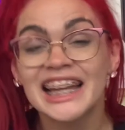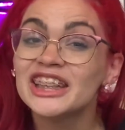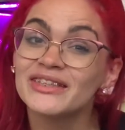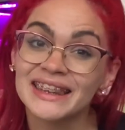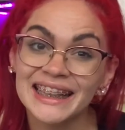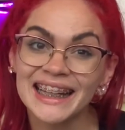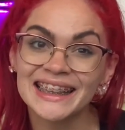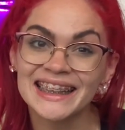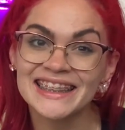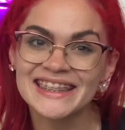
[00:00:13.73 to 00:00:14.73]
And you would think I'd
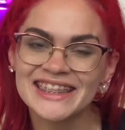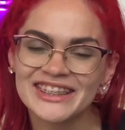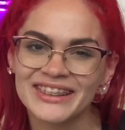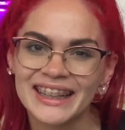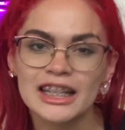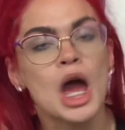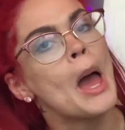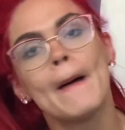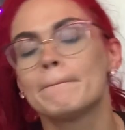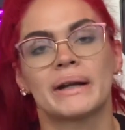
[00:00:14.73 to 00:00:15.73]
get used to it,
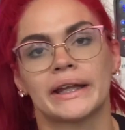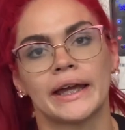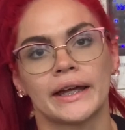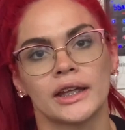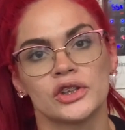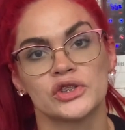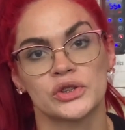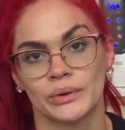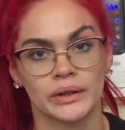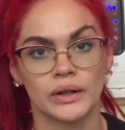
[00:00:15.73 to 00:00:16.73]
but I can't get used
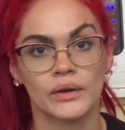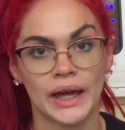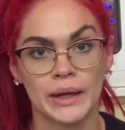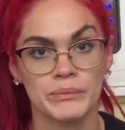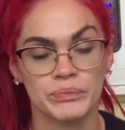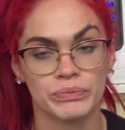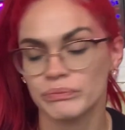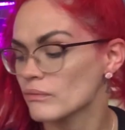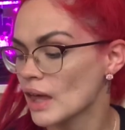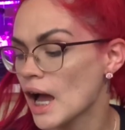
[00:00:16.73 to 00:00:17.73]
to it, okay?
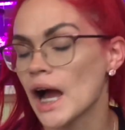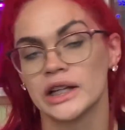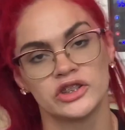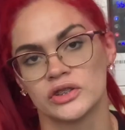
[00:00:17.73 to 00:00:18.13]
I